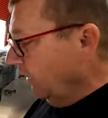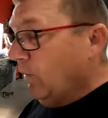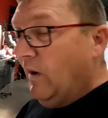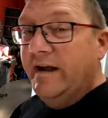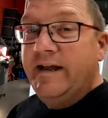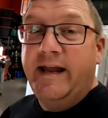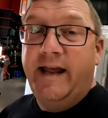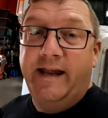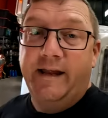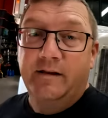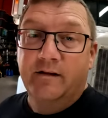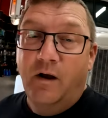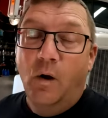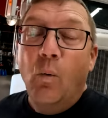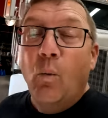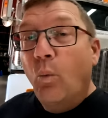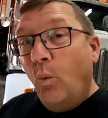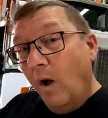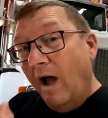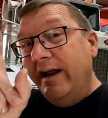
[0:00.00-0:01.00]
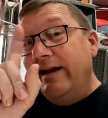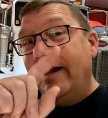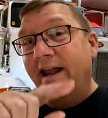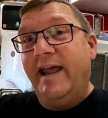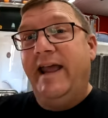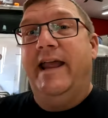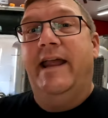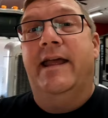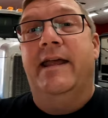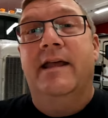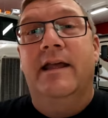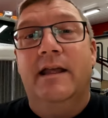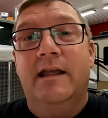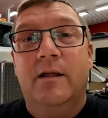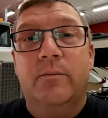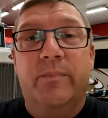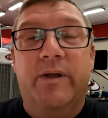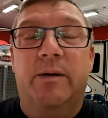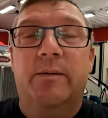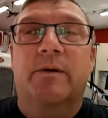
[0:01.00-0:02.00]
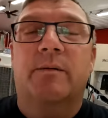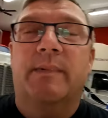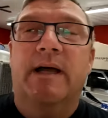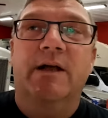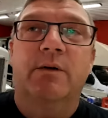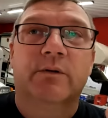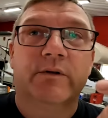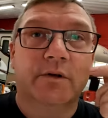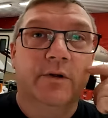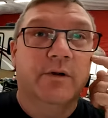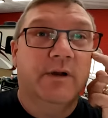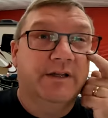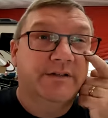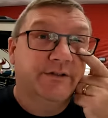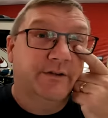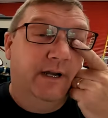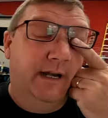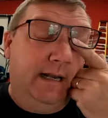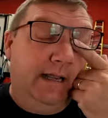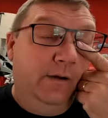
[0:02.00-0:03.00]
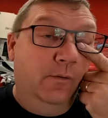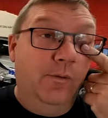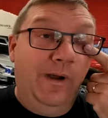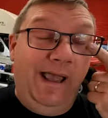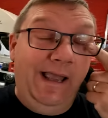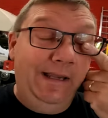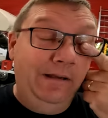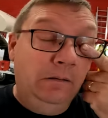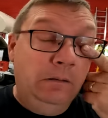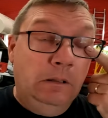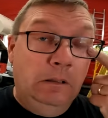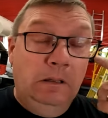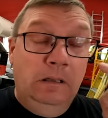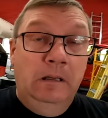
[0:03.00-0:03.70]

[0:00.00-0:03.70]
One day, Peterbilt Mike will go to Australia. When?